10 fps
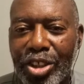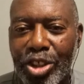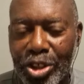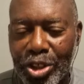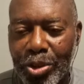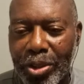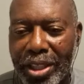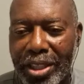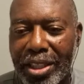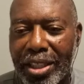to do
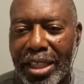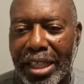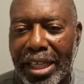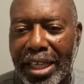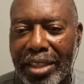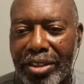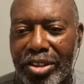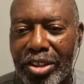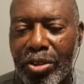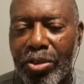it, and
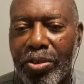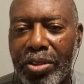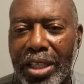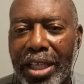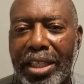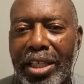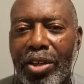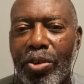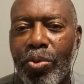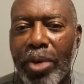so that
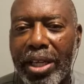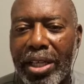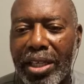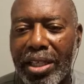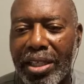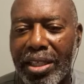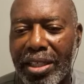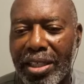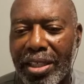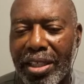they're waiting
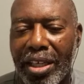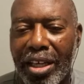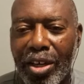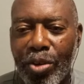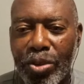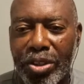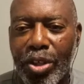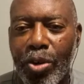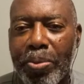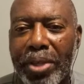or was
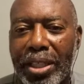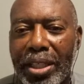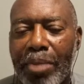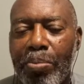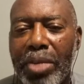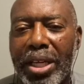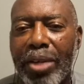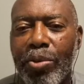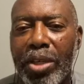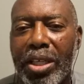hoping that
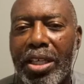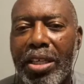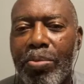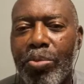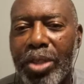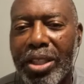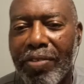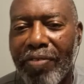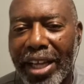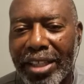money would come with
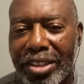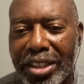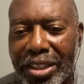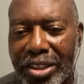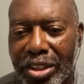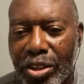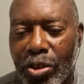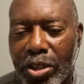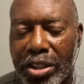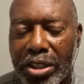the vaccines in
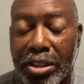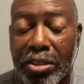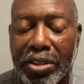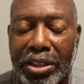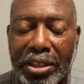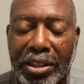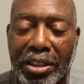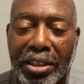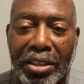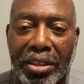order to do it.
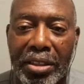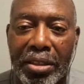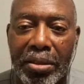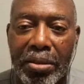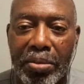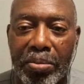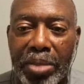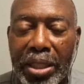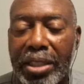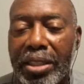
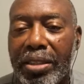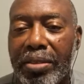But